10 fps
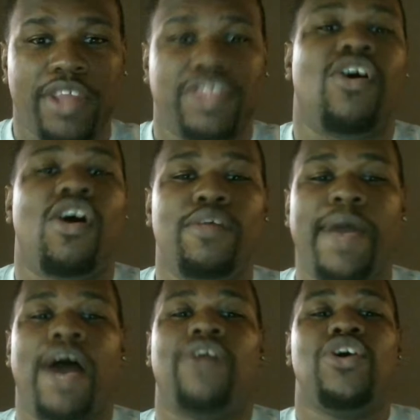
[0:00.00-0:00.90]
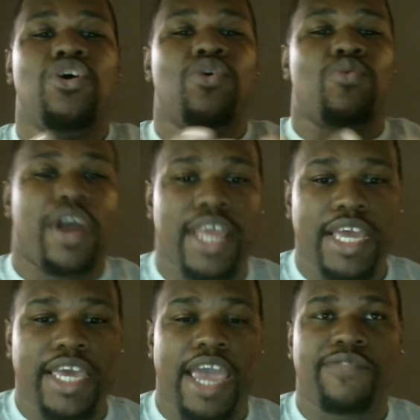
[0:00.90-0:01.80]
they're all about, where they
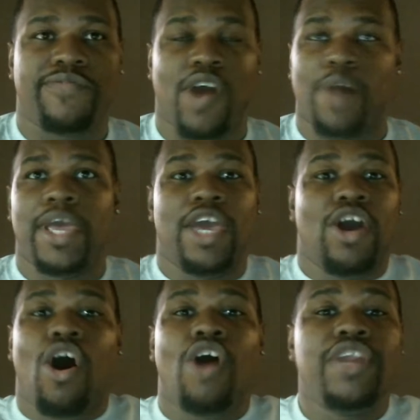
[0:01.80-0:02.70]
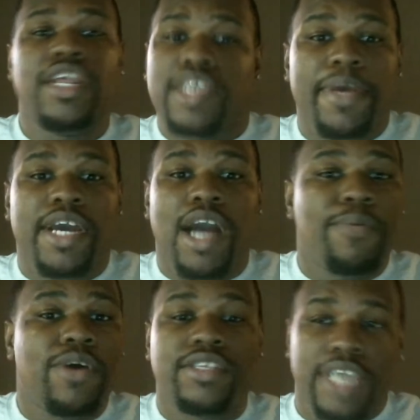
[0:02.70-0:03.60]
came from. All you need to give me a
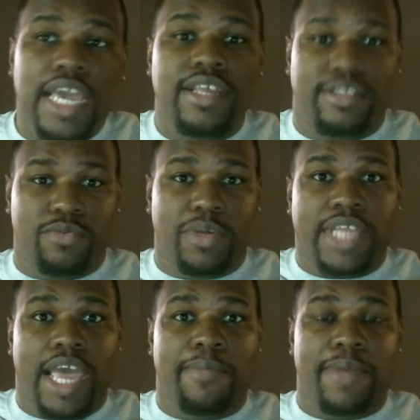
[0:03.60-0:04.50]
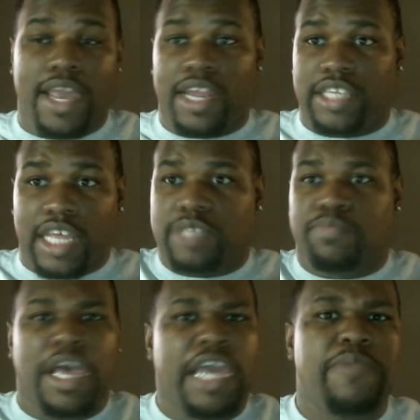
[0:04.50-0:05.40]
couple good scenes with them and
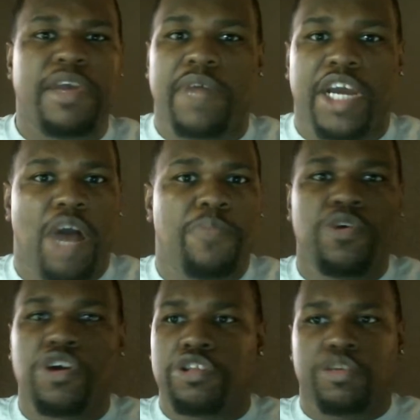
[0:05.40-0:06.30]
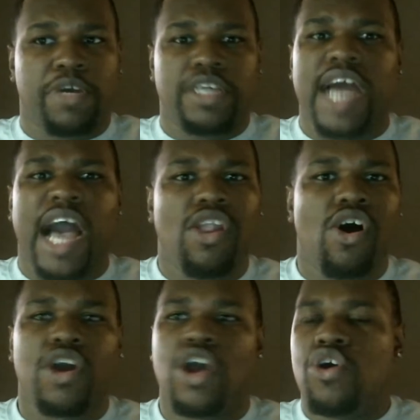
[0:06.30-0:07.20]
explain me with some good
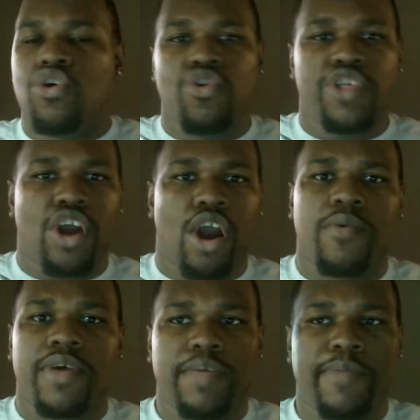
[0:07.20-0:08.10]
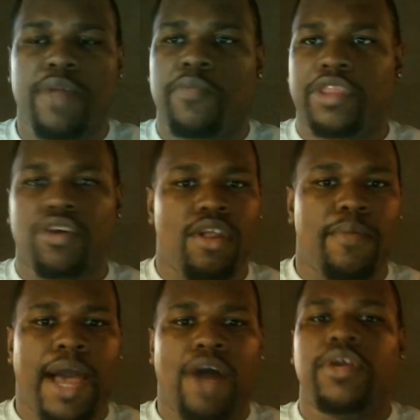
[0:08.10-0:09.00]
dialogue, who they are, where they've been, what they're all
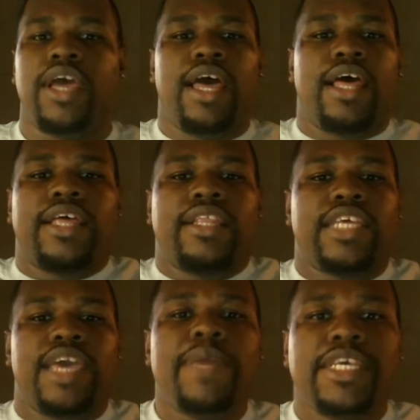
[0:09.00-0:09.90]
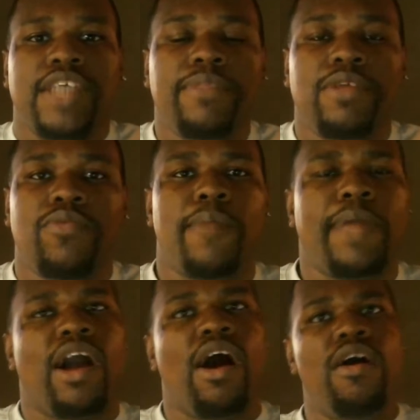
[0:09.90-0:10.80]
about. Give me something where I'm
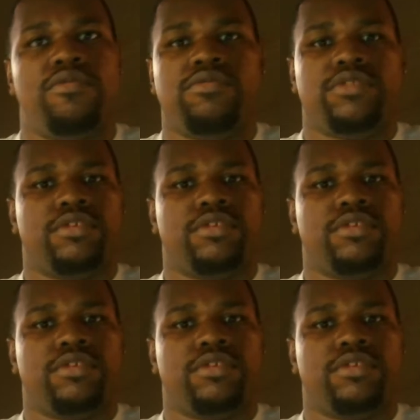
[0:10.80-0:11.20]
like, oh,